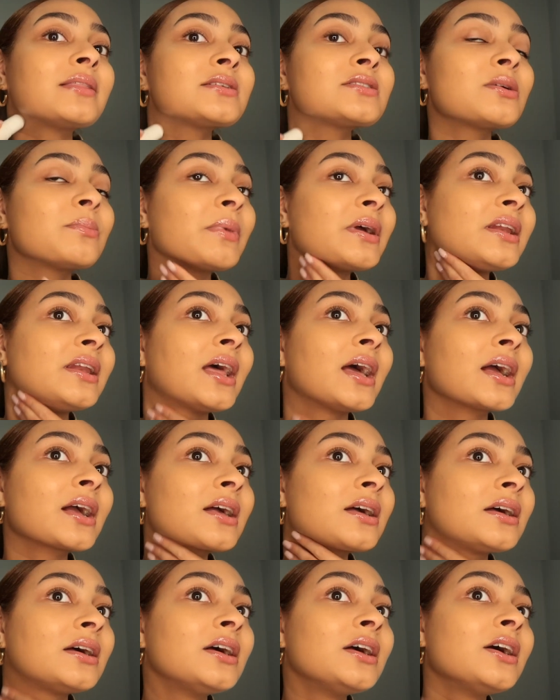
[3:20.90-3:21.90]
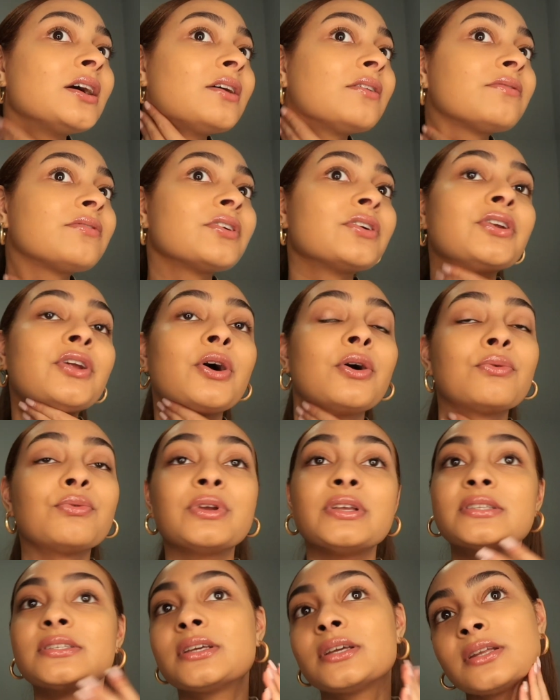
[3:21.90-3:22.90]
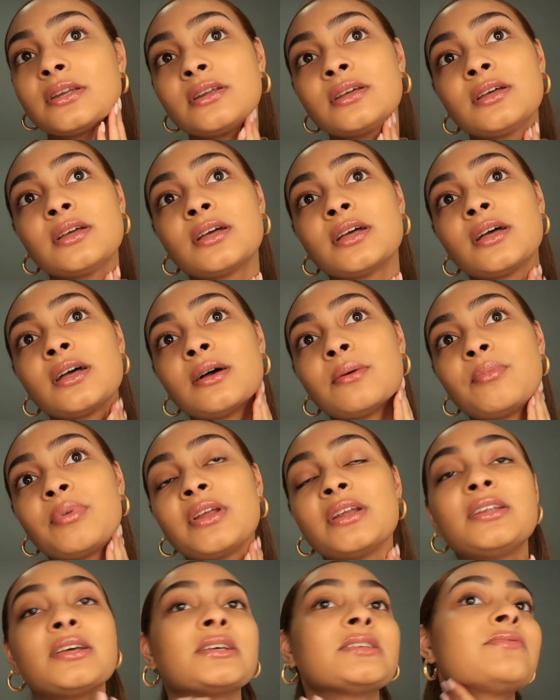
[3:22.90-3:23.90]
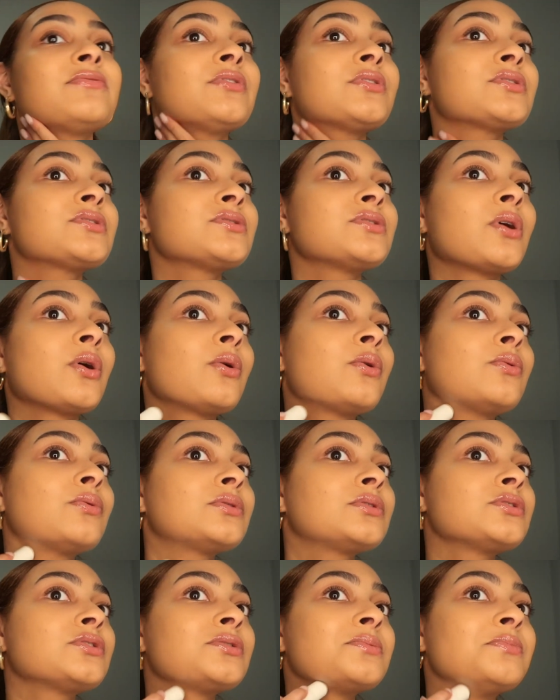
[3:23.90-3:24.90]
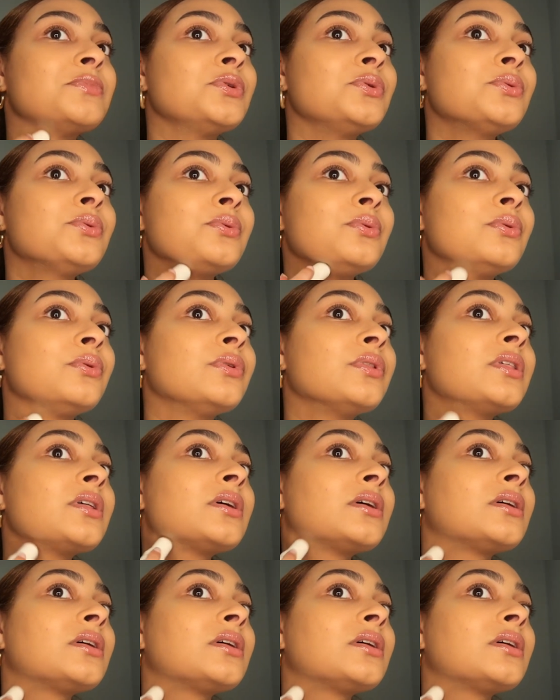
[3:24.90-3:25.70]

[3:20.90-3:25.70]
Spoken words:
this on my neck for no reason, but it does feel so smooth.